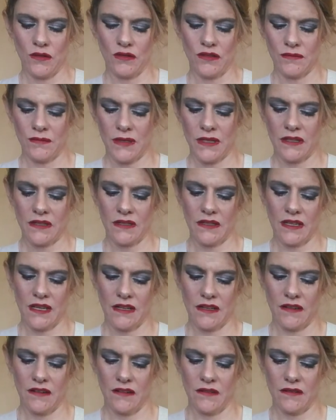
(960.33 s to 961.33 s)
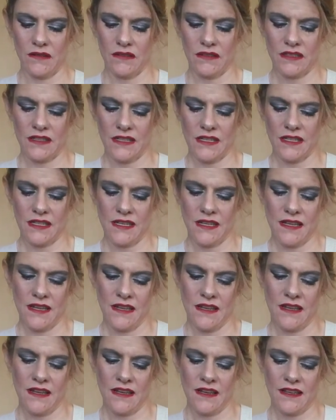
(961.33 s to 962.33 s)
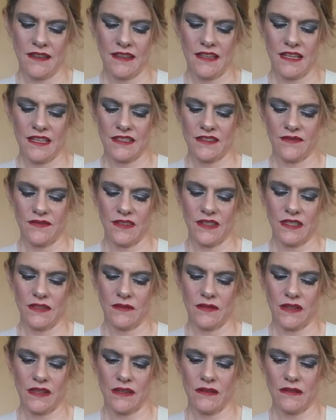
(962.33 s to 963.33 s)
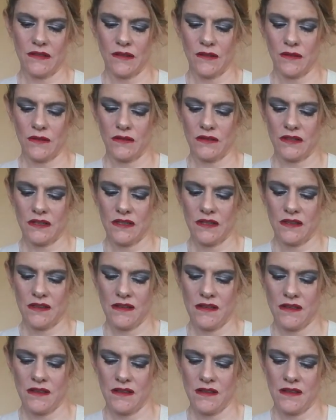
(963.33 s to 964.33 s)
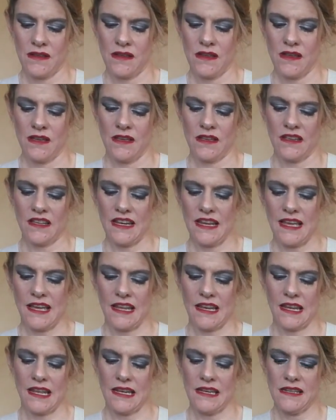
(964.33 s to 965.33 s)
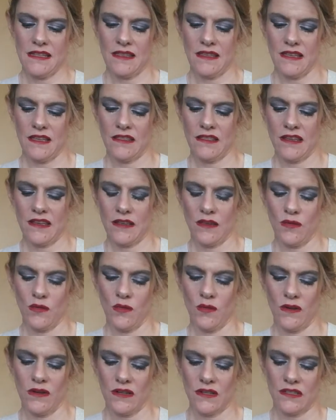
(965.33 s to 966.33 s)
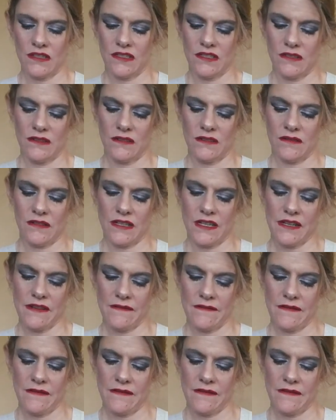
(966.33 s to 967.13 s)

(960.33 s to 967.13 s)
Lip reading: but you could add a nose. I think it's fun without a nose. You could add anything that you wanted to it, right?